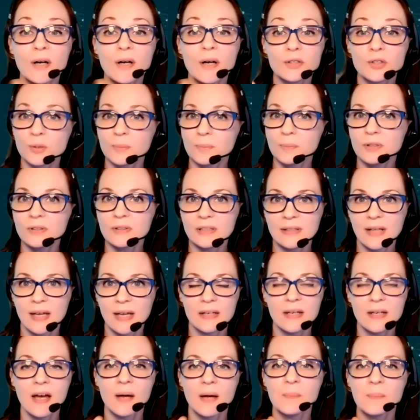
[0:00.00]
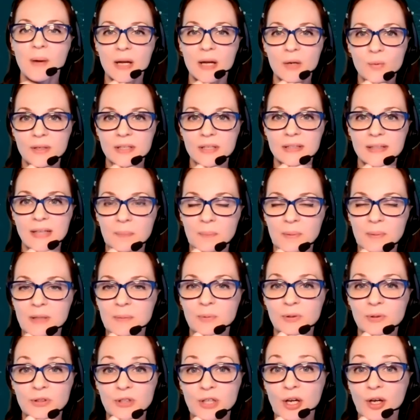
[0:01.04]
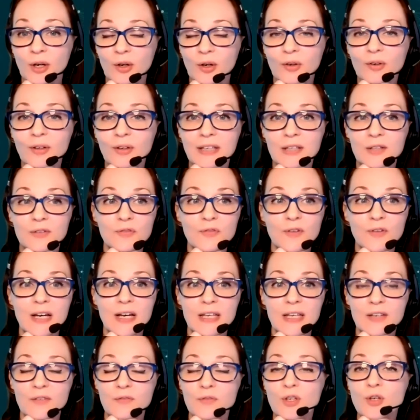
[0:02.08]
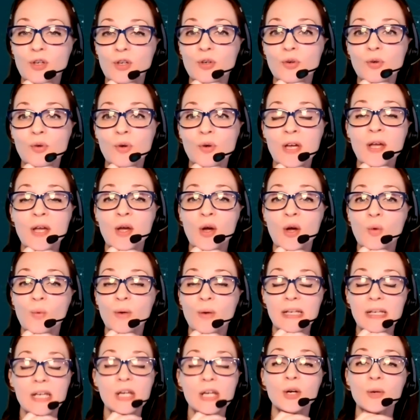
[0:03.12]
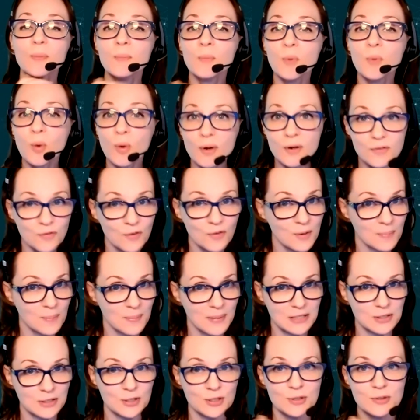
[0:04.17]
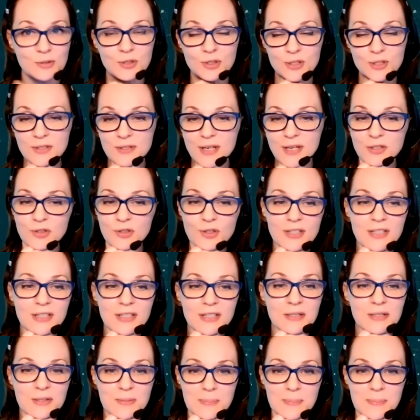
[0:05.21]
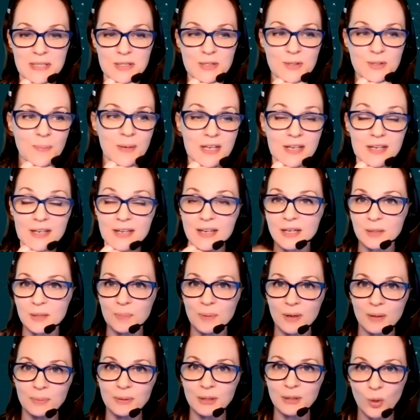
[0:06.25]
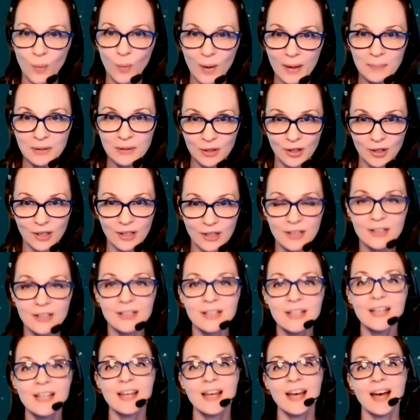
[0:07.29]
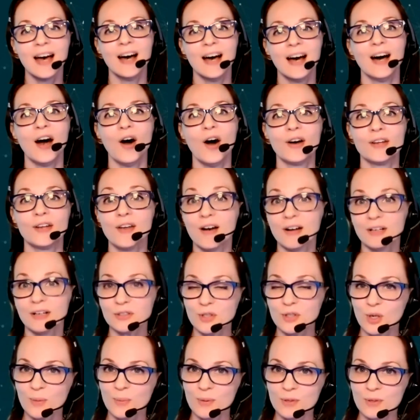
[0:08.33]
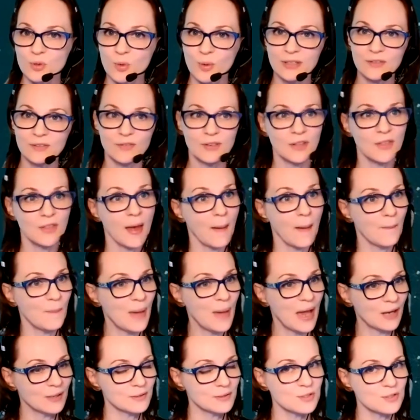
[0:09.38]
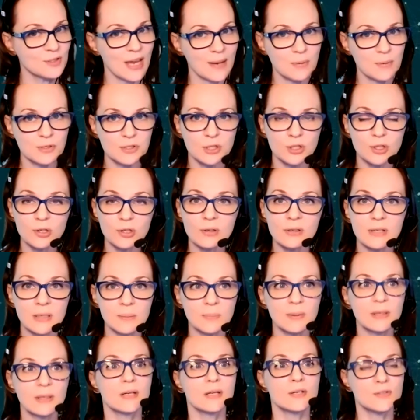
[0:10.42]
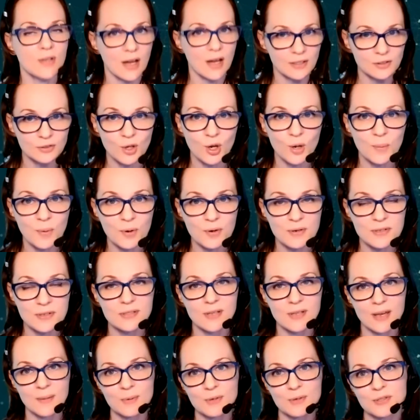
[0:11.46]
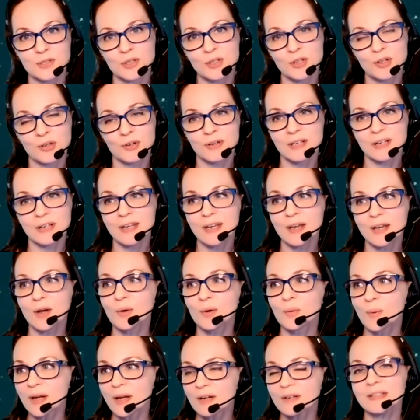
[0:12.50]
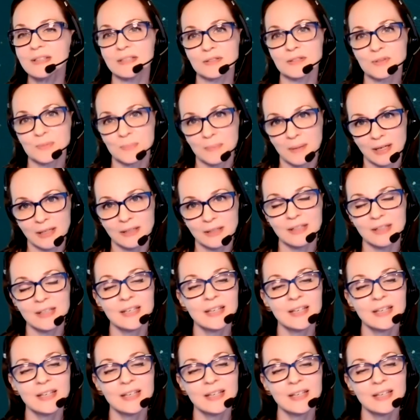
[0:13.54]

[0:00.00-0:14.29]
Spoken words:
you're pulling that up, I want to let people know if you want to hear more from Bindu, she's actually going to be speaking at a public webinar on October 25th about cybersecurity, because October is Cybersecurity Awareness Month.